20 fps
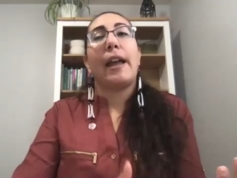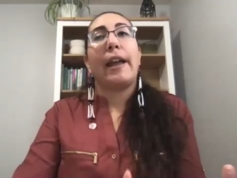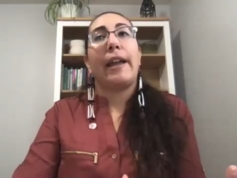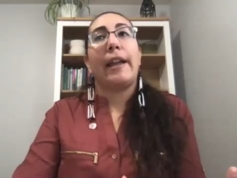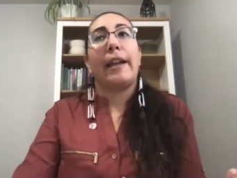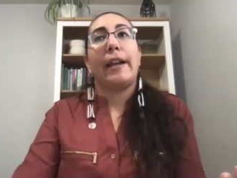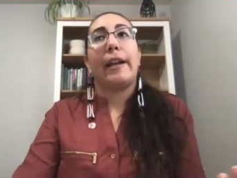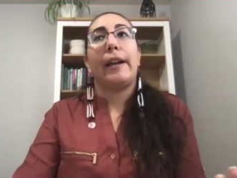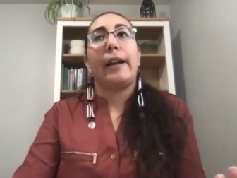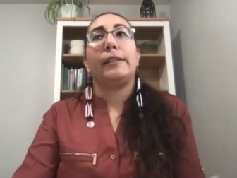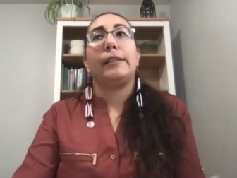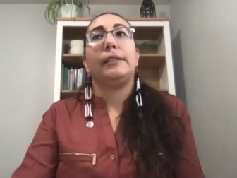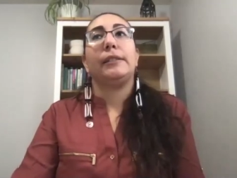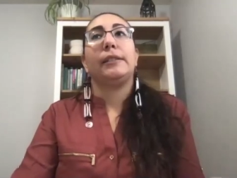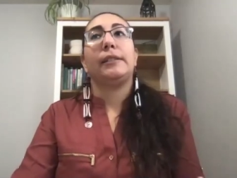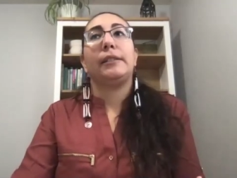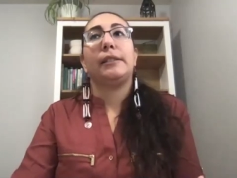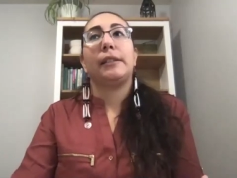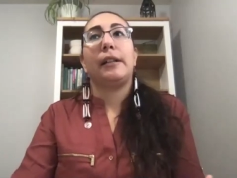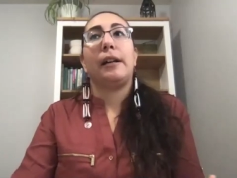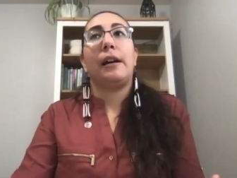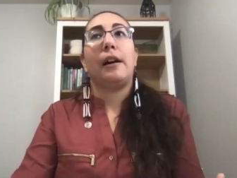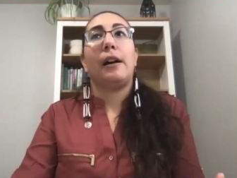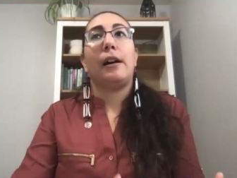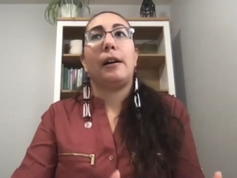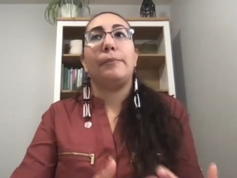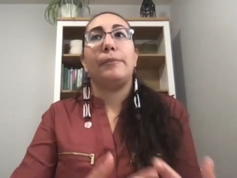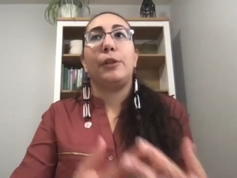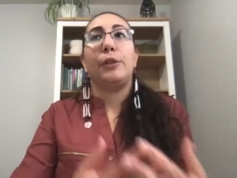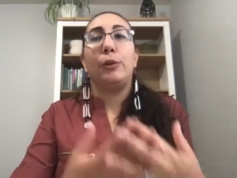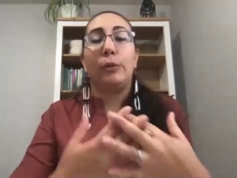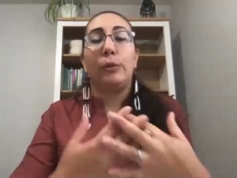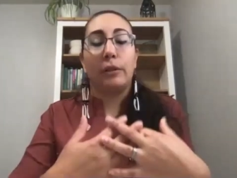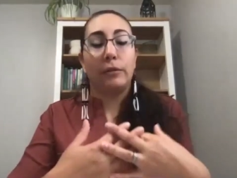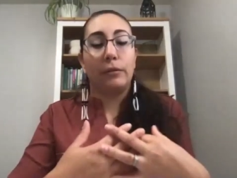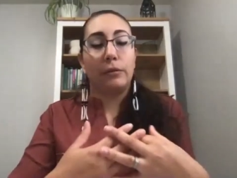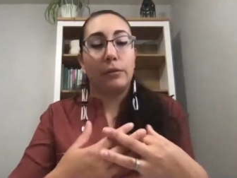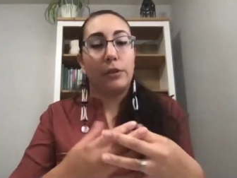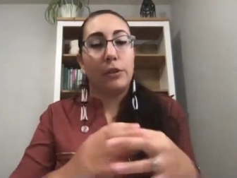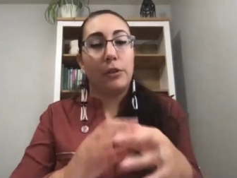and um, you
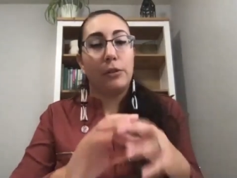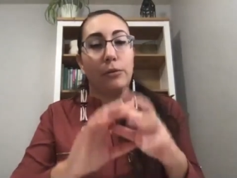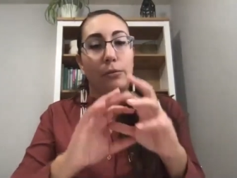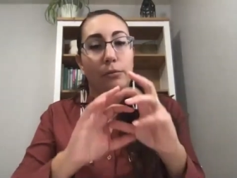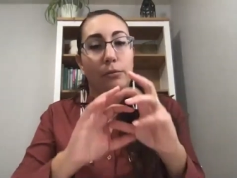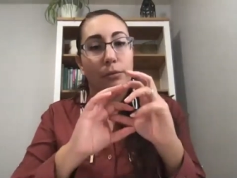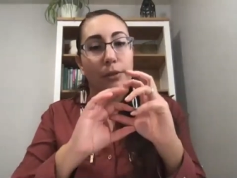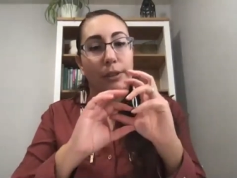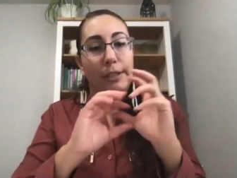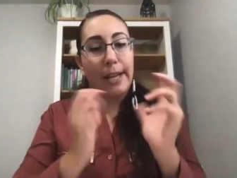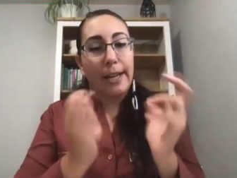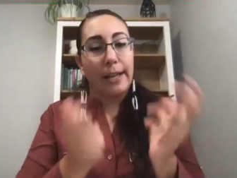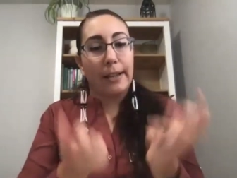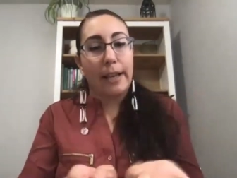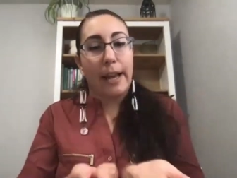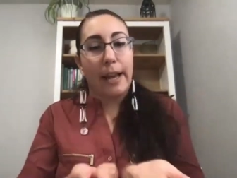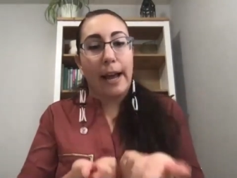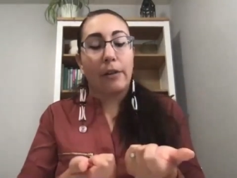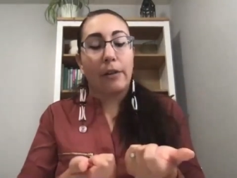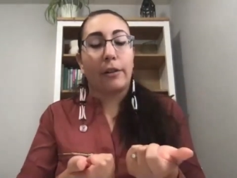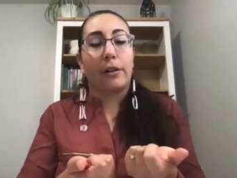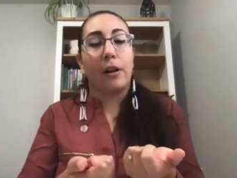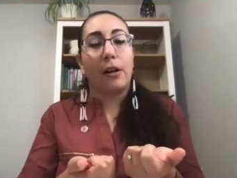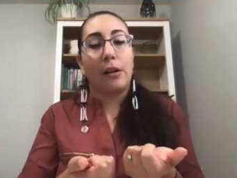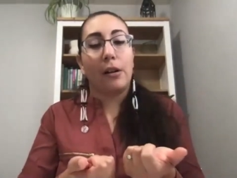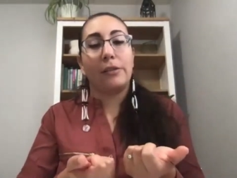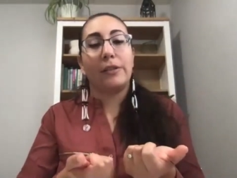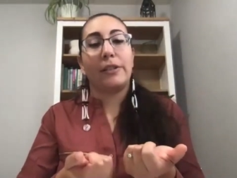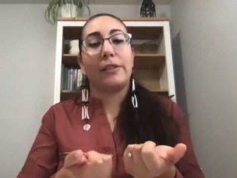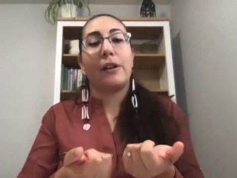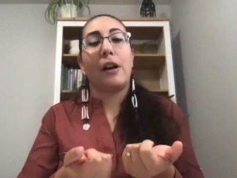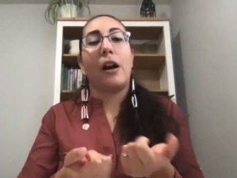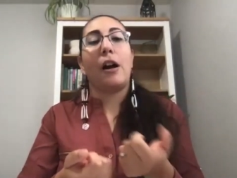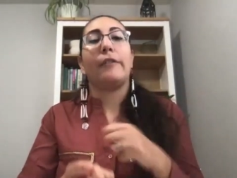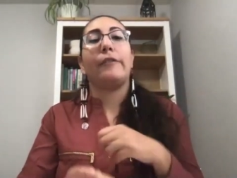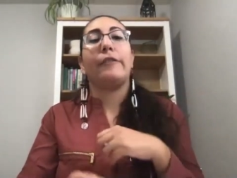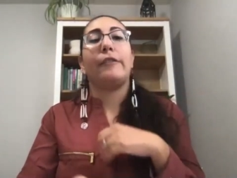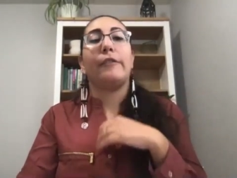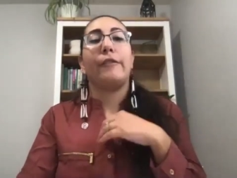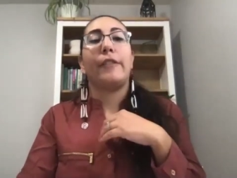you take the outer hulls
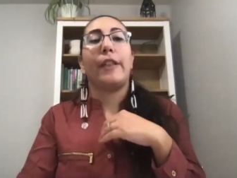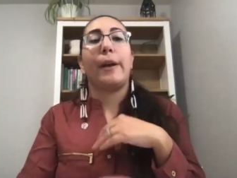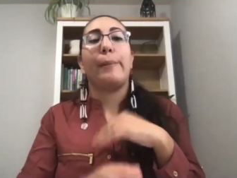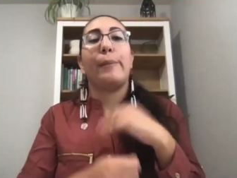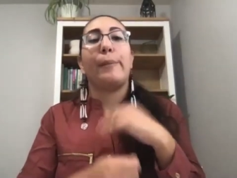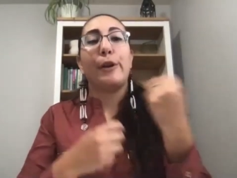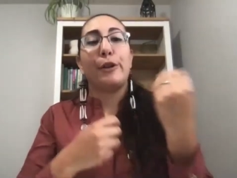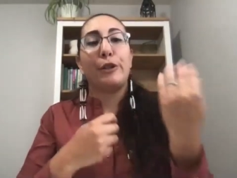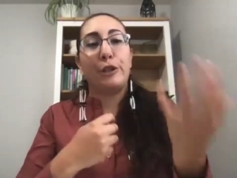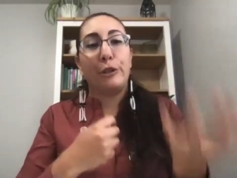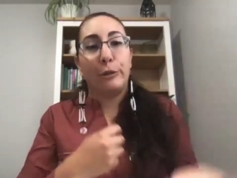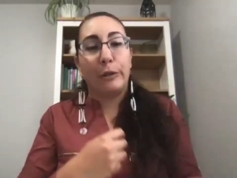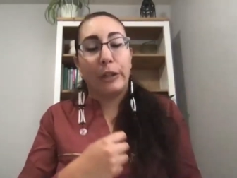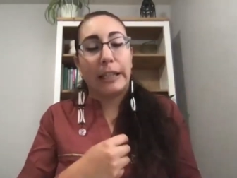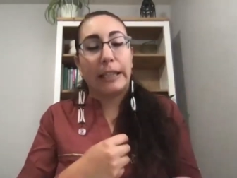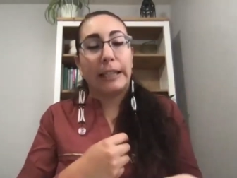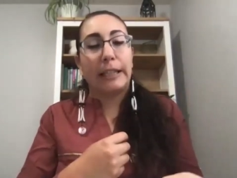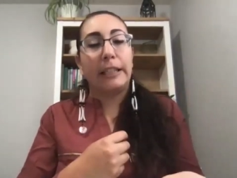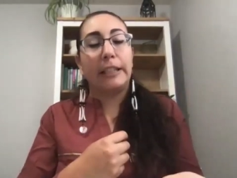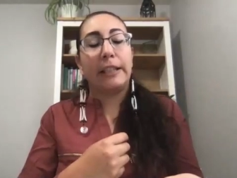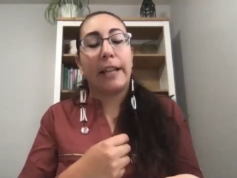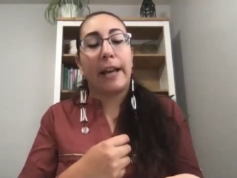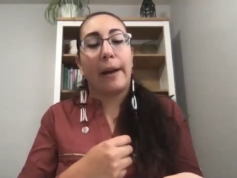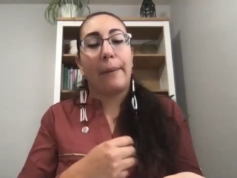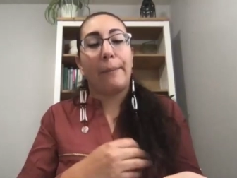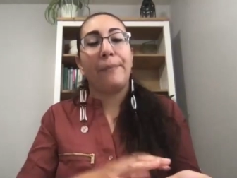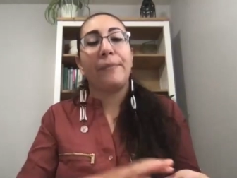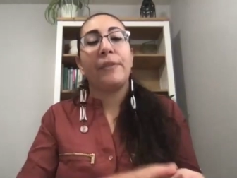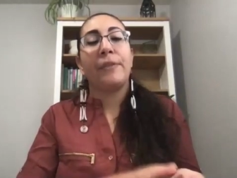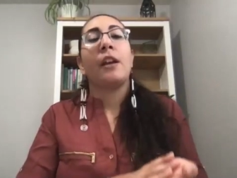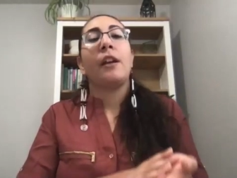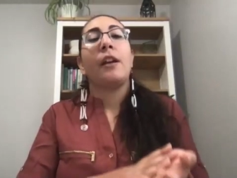off of them, you clean them,